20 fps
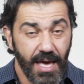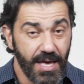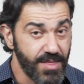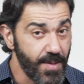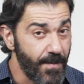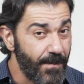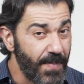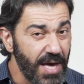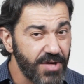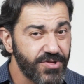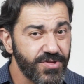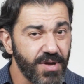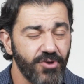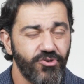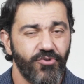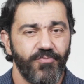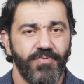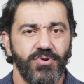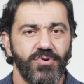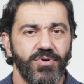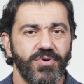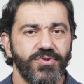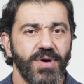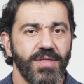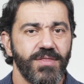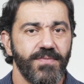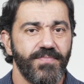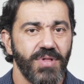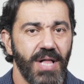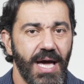And the best entrepreneurs
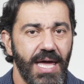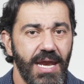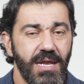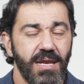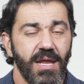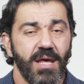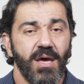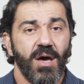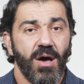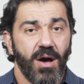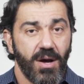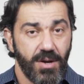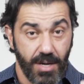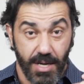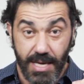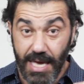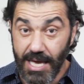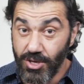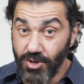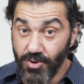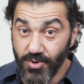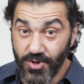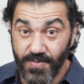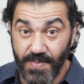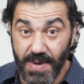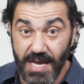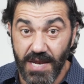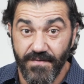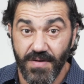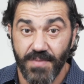on the planet, again, use
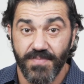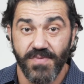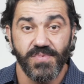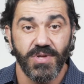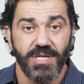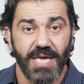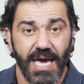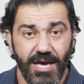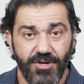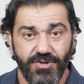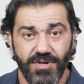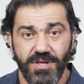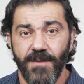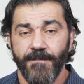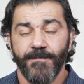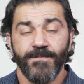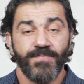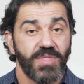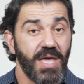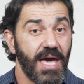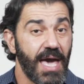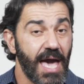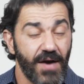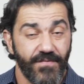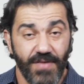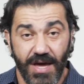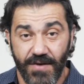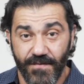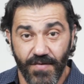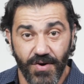speed of implementation, they
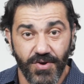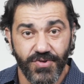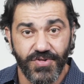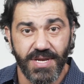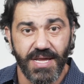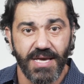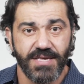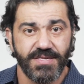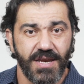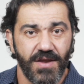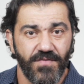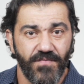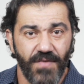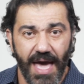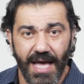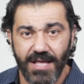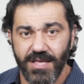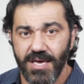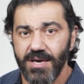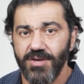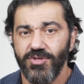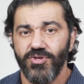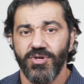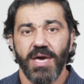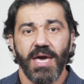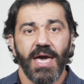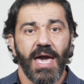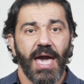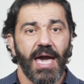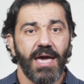have adversity as an
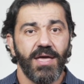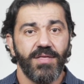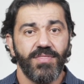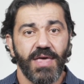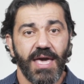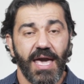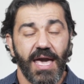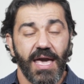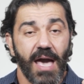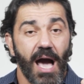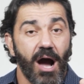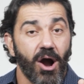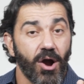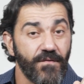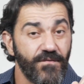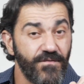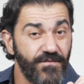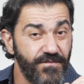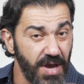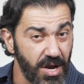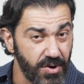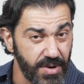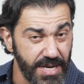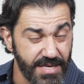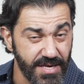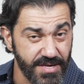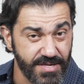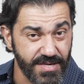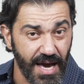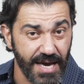advantage, and they are
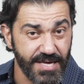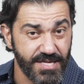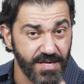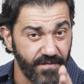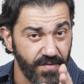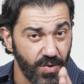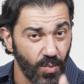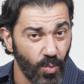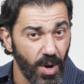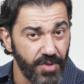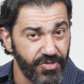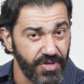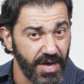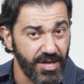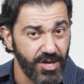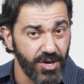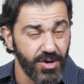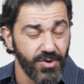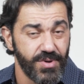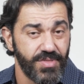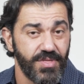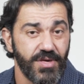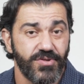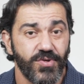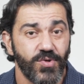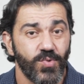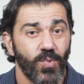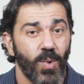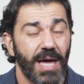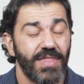very decisive in what they do, and
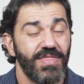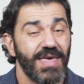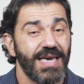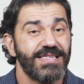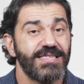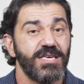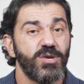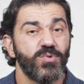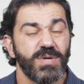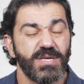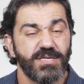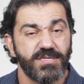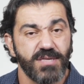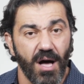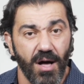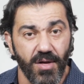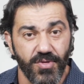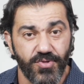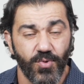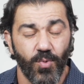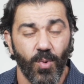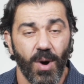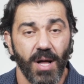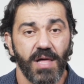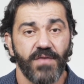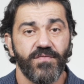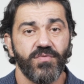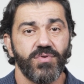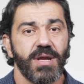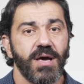this is why they see results
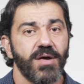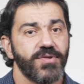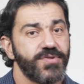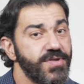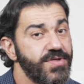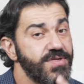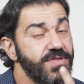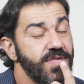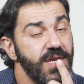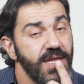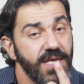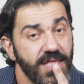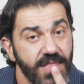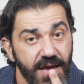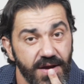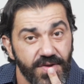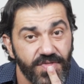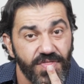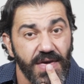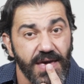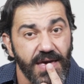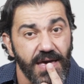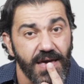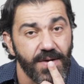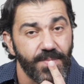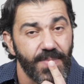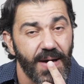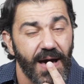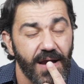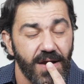while everyone else is sitting there
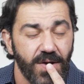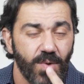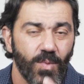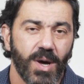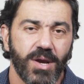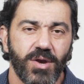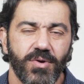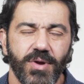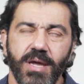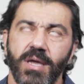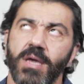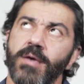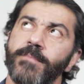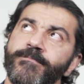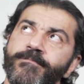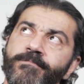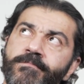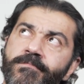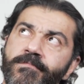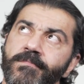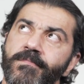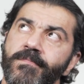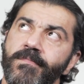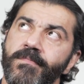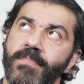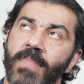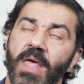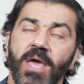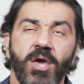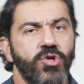thinking about it and wondering, hmm,
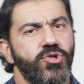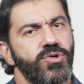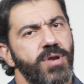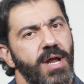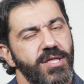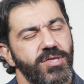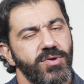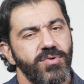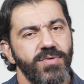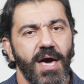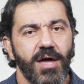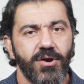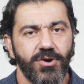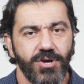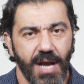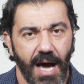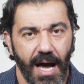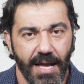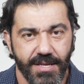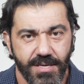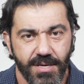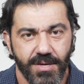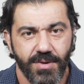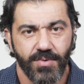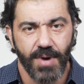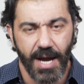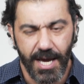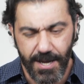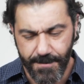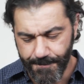should I do that or not,
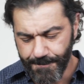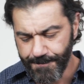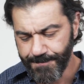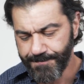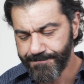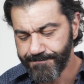right?